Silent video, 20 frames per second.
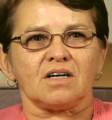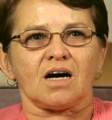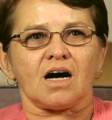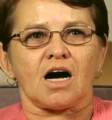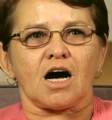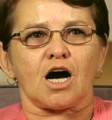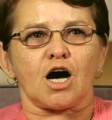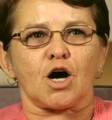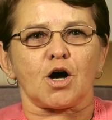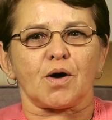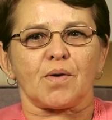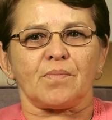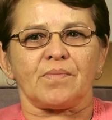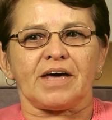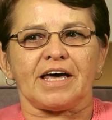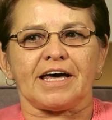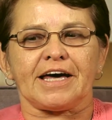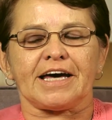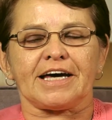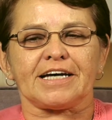
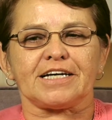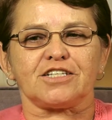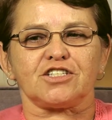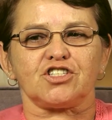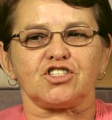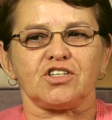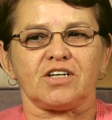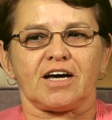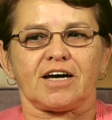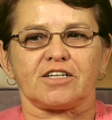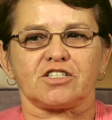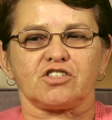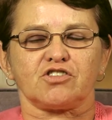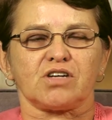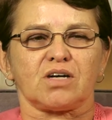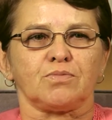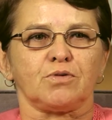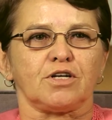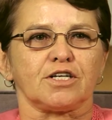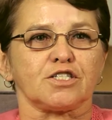and she has
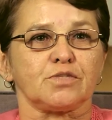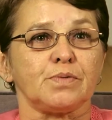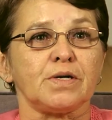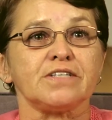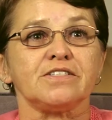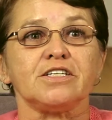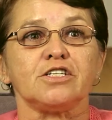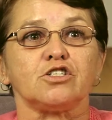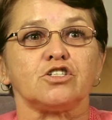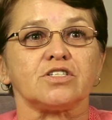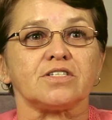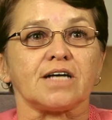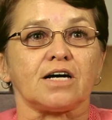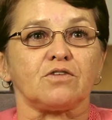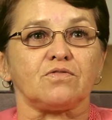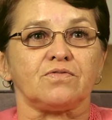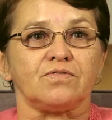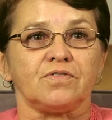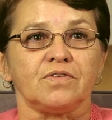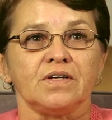trouble expressing
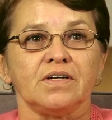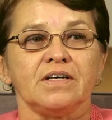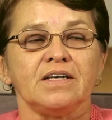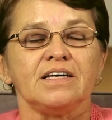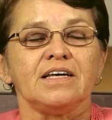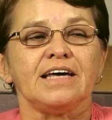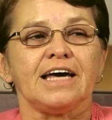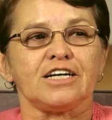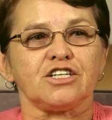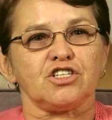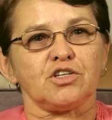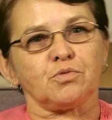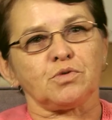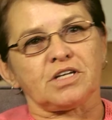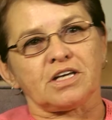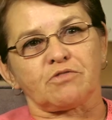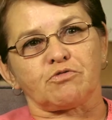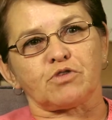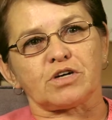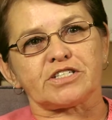herself, and she would
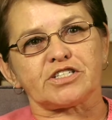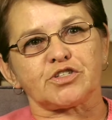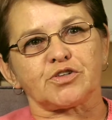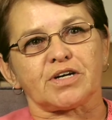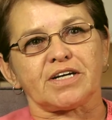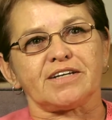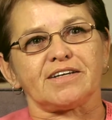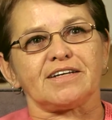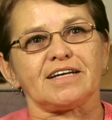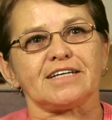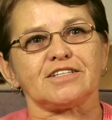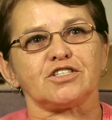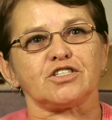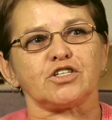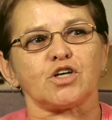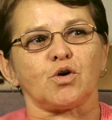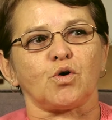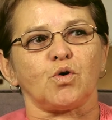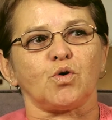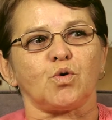get frustrated, and
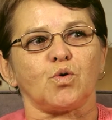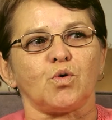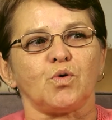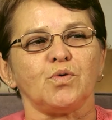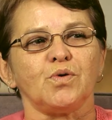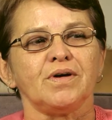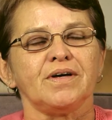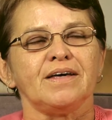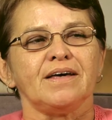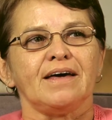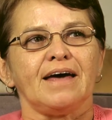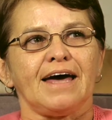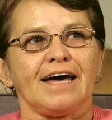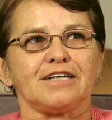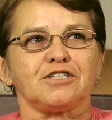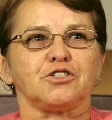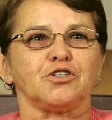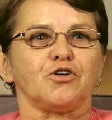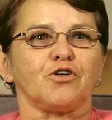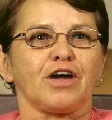so
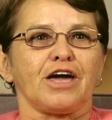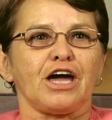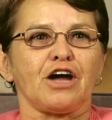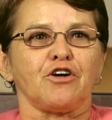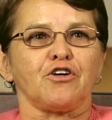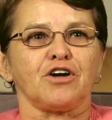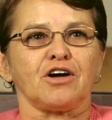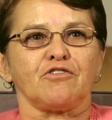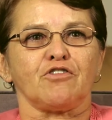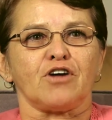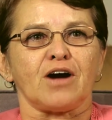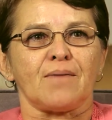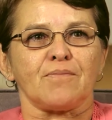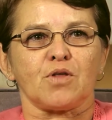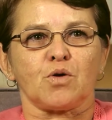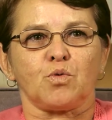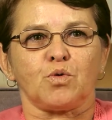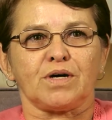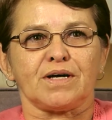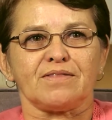as her caregiver, I'm
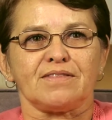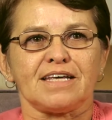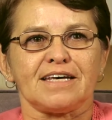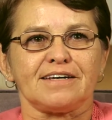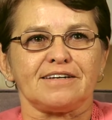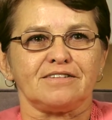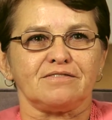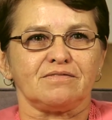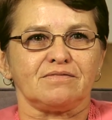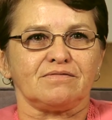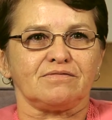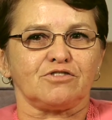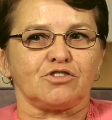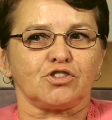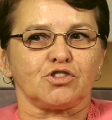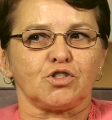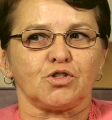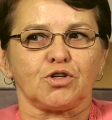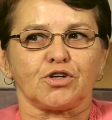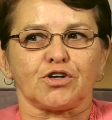the one that
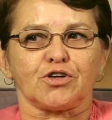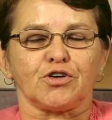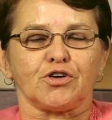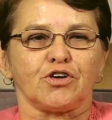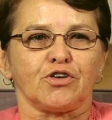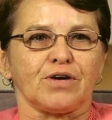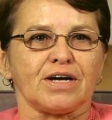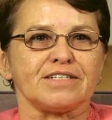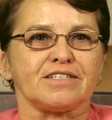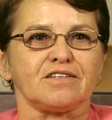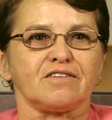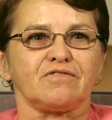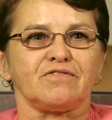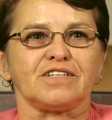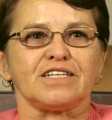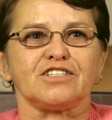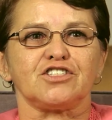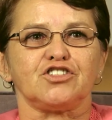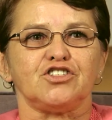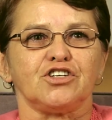took her
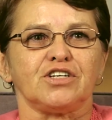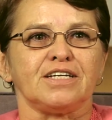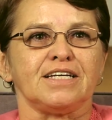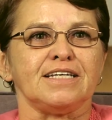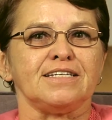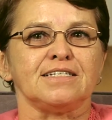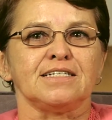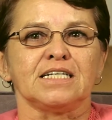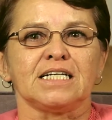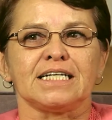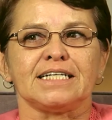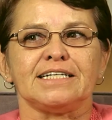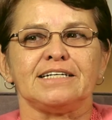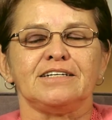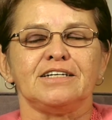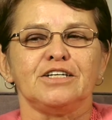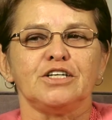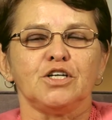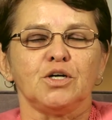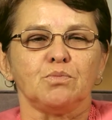aggressiveness. She could easily
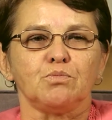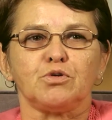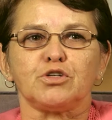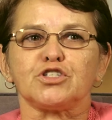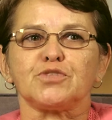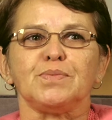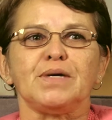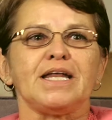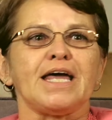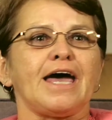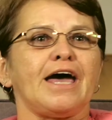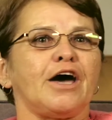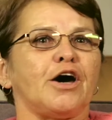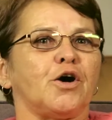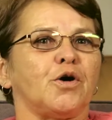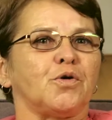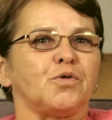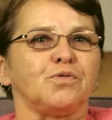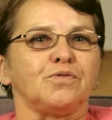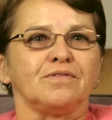push me
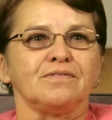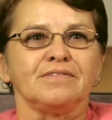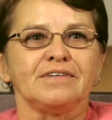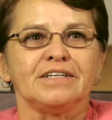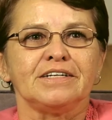down,